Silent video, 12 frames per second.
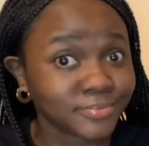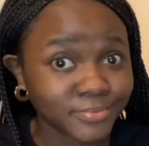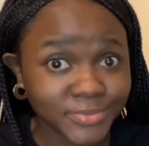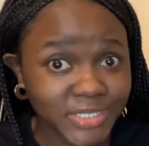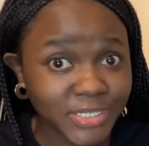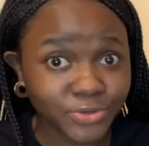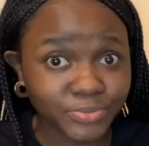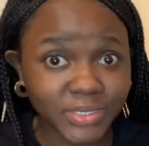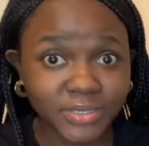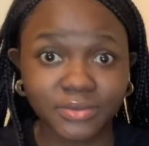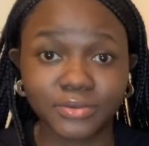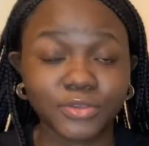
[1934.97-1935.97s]
Tell me,
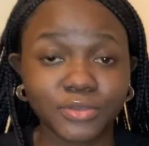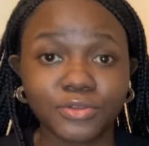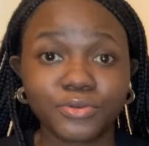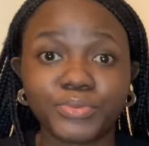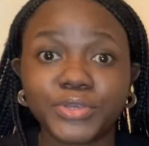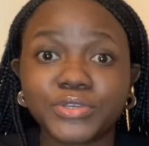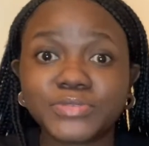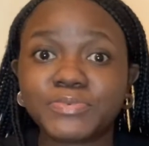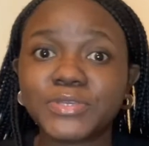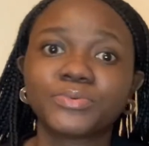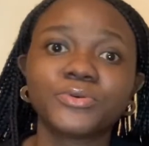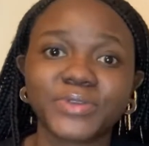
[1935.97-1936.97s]
you know, because
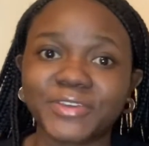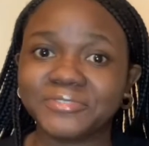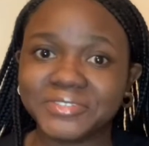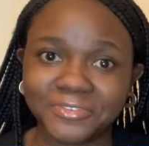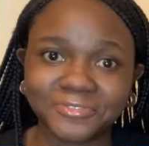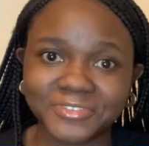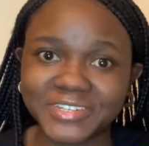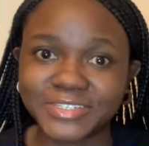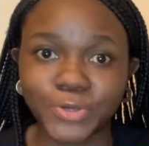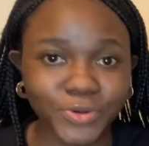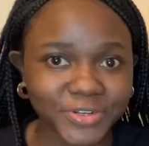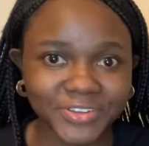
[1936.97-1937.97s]
people, we have different
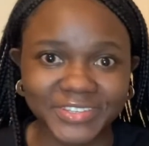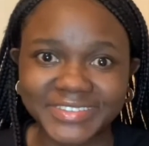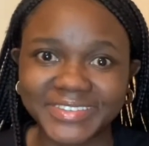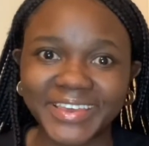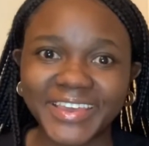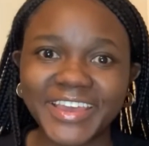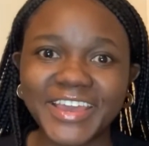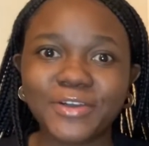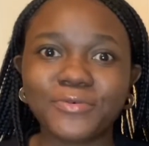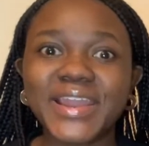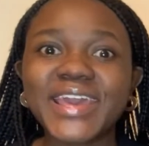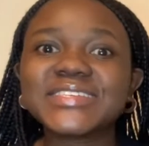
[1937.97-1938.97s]
tolerance.
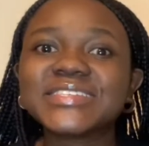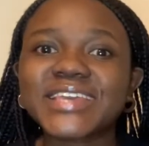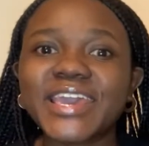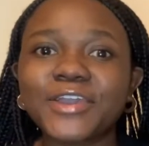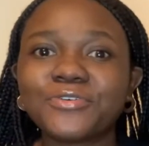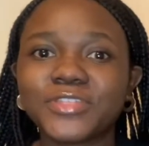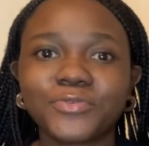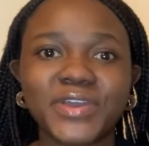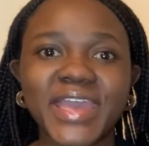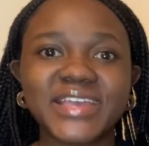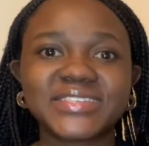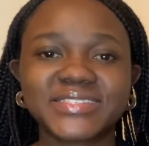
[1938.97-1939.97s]
What I say or the
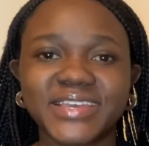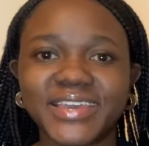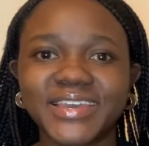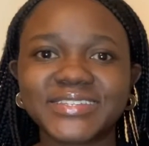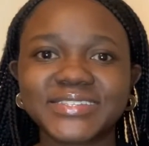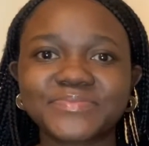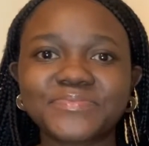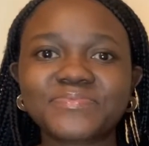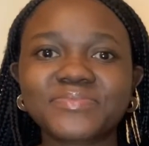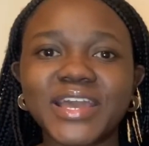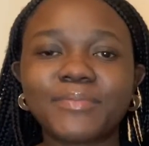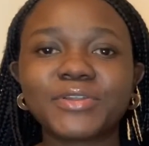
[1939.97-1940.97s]
way I say it,
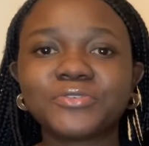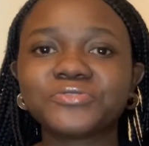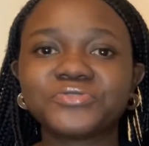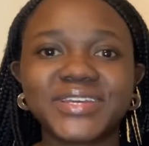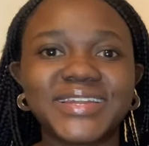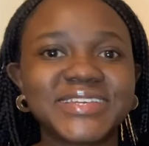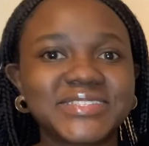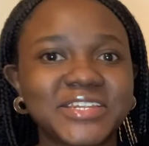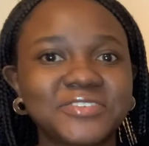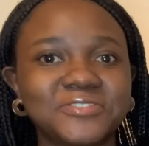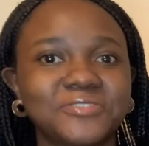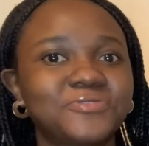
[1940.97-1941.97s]
I might not realize that
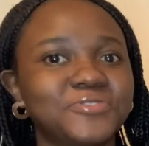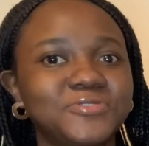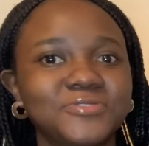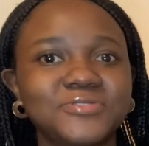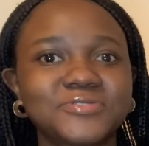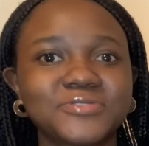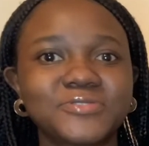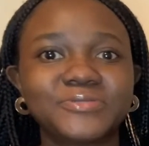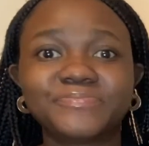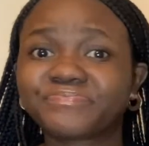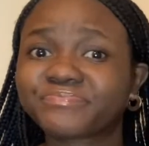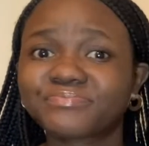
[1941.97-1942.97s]
it's hurtful to you. So
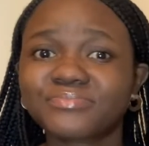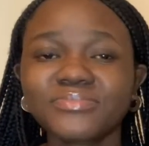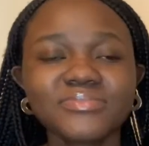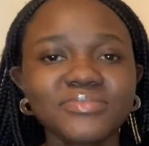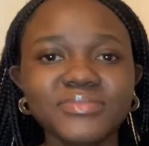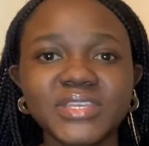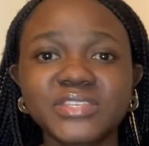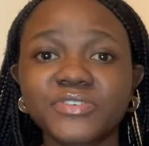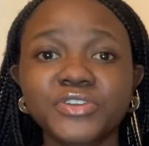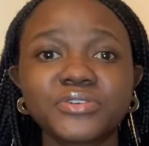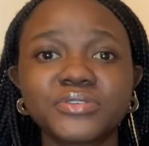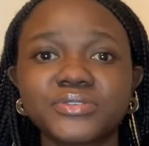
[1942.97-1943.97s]
it's
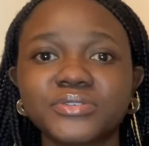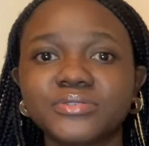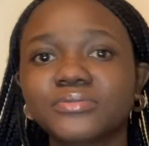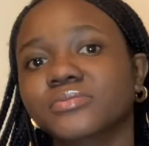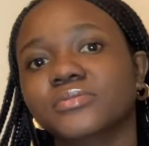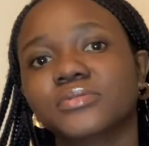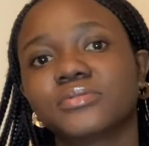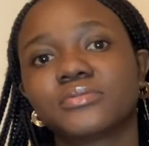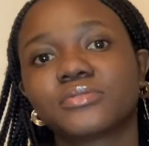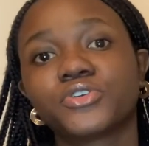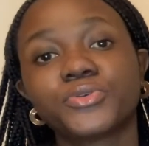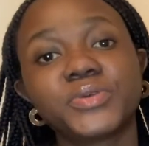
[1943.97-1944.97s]
very good to
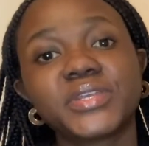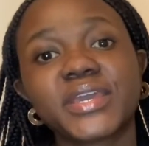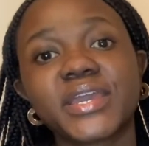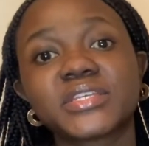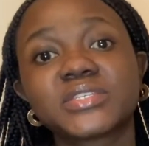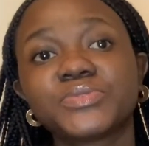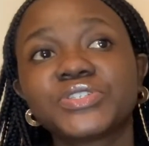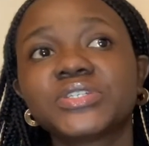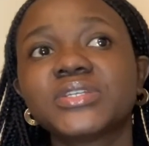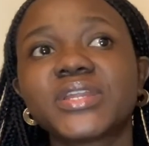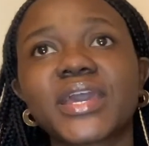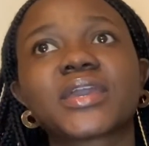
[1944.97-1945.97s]
communicate,
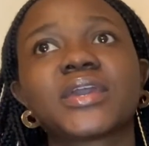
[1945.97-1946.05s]
especially like